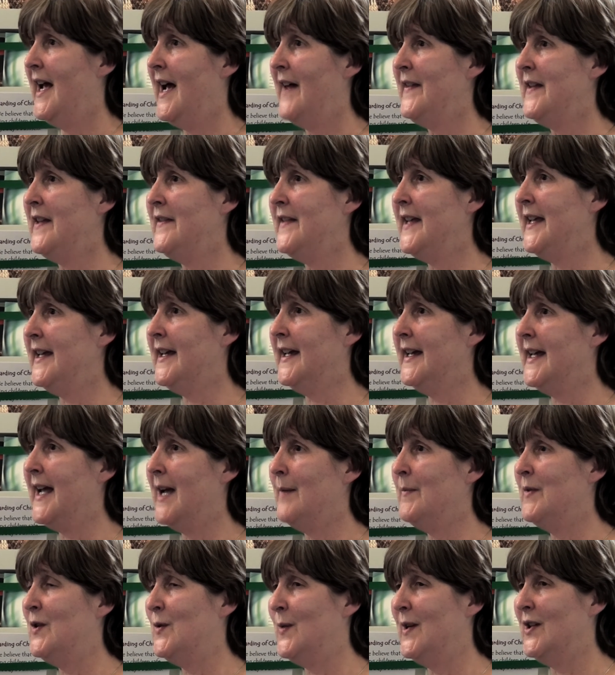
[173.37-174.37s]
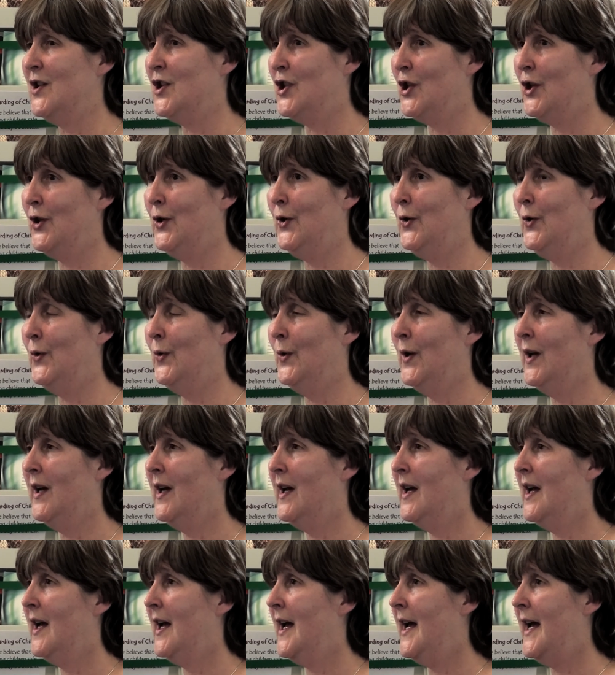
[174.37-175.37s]
And then they could get between 2
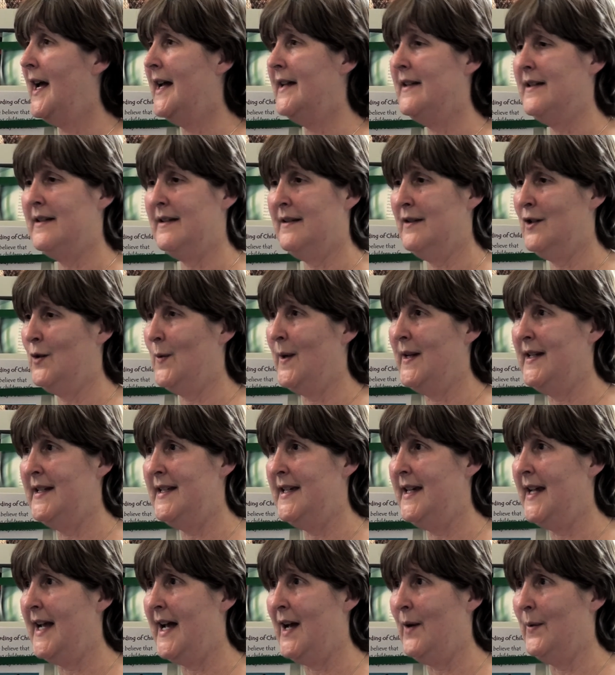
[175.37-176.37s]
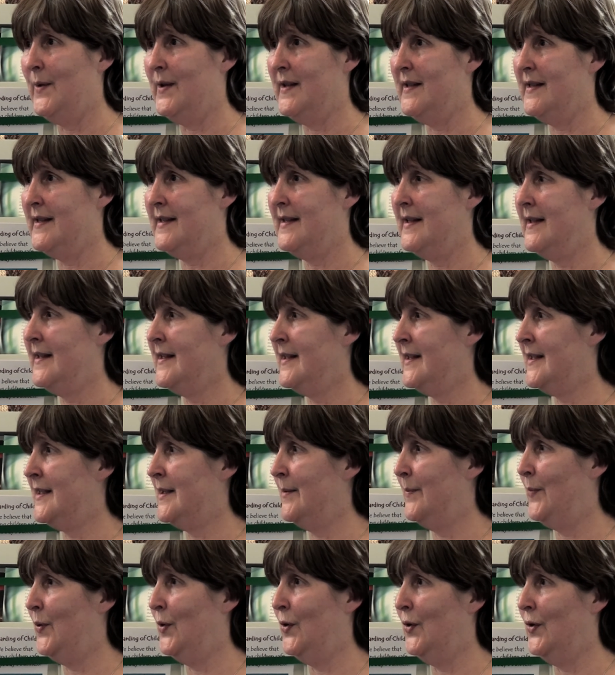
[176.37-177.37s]
and 20 hours
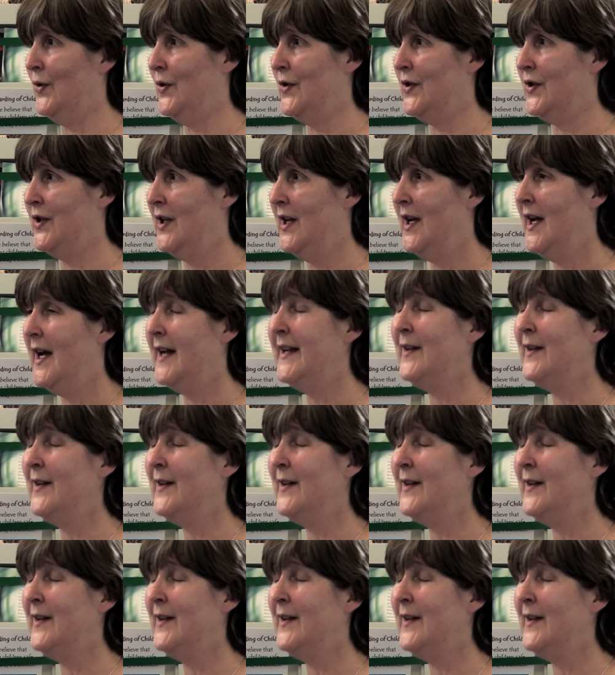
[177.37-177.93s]
support.